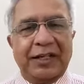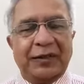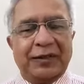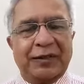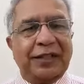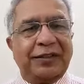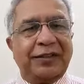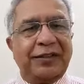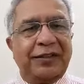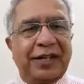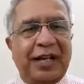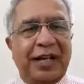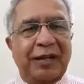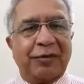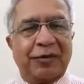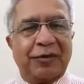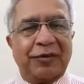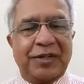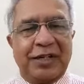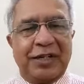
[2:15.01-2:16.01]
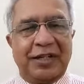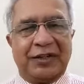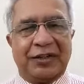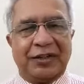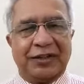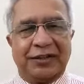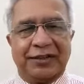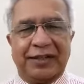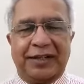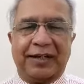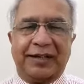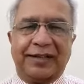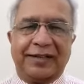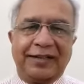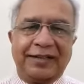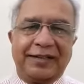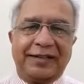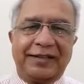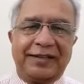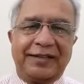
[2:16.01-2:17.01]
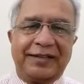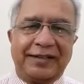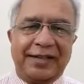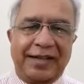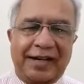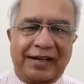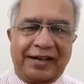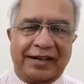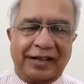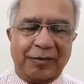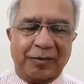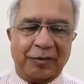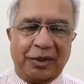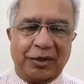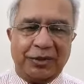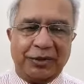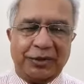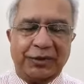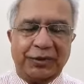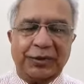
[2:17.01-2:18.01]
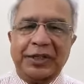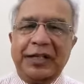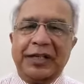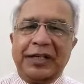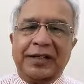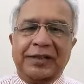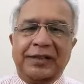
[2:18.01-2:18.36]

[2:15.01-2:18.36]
So that's a type of culture that existed at that time also.